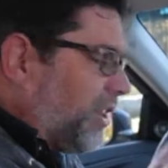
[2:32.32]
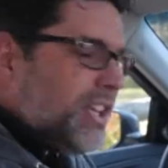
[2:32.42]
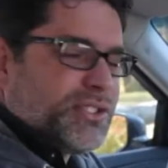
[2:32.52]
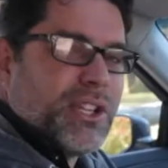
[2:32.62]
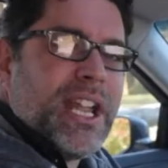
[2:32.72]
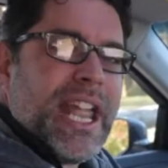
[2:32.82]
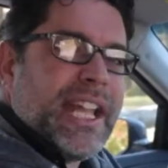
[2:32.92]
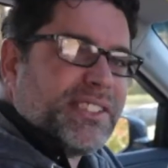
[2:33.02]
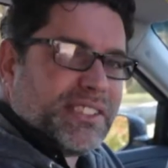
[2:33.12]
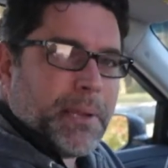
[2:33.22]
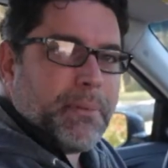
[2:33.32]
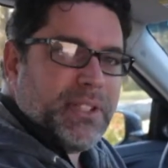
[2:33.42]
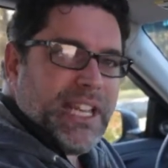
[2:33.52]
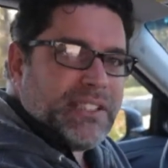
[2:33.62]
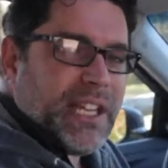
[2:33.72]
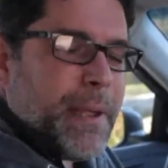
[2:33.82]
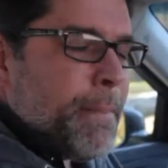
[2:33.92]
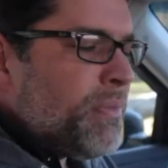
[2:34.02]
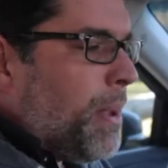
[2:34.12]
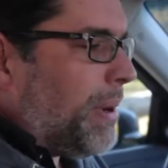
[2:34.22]
cluster. It's simple and easy.
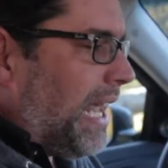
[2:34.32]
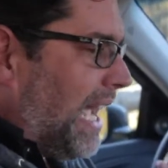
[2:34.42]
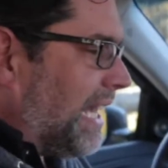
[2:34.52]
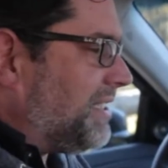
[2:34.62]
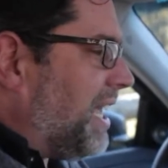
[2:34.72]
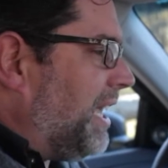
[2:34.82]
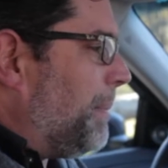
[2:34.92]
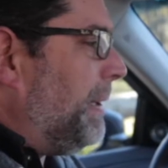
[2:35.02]
But I got to tell you,